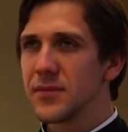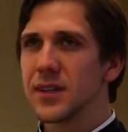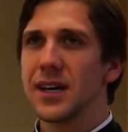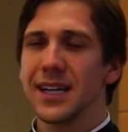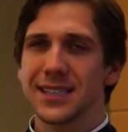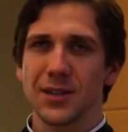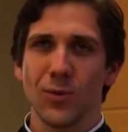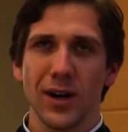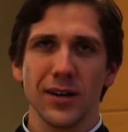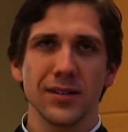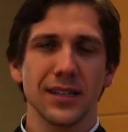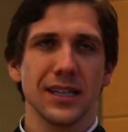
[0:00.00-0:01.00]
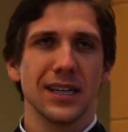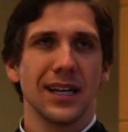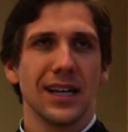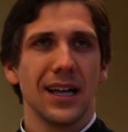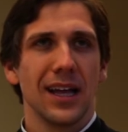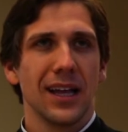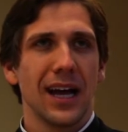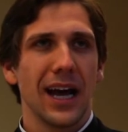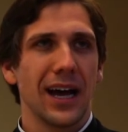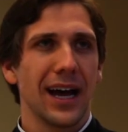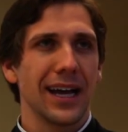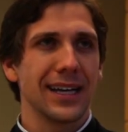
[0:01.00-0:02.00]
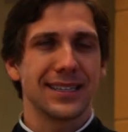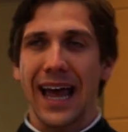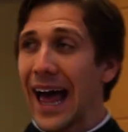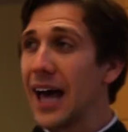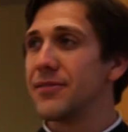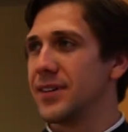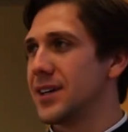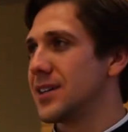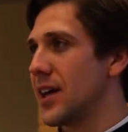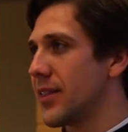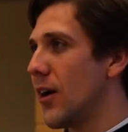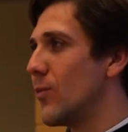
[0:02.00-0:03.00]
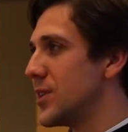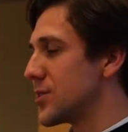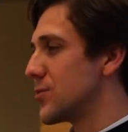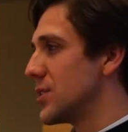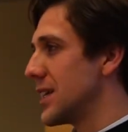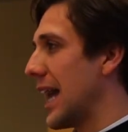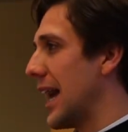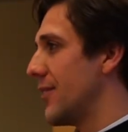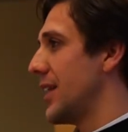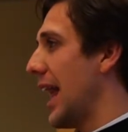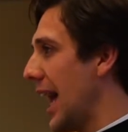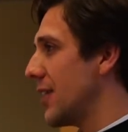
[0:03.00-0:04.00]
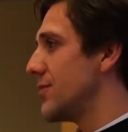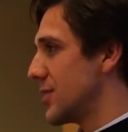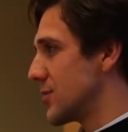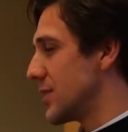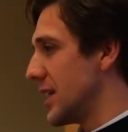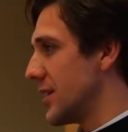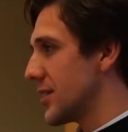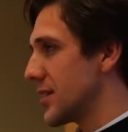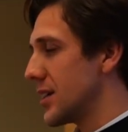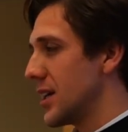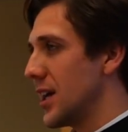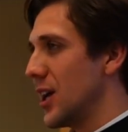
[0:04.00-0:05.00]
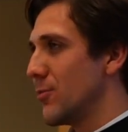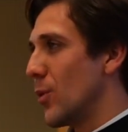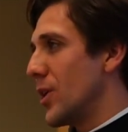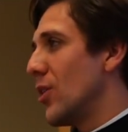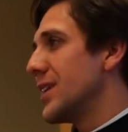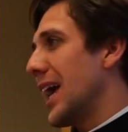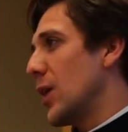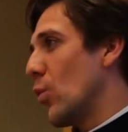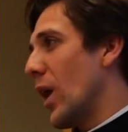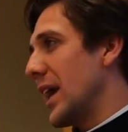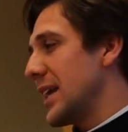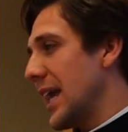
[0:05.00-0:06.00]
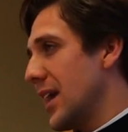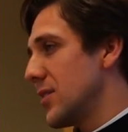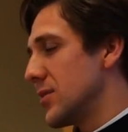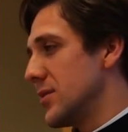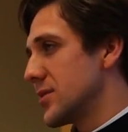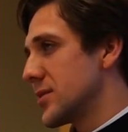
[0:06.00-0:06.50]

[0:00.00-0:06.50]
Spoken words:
And he said, well, it's Advent. I thought we should really have an Advent wreath, but we only had white candles.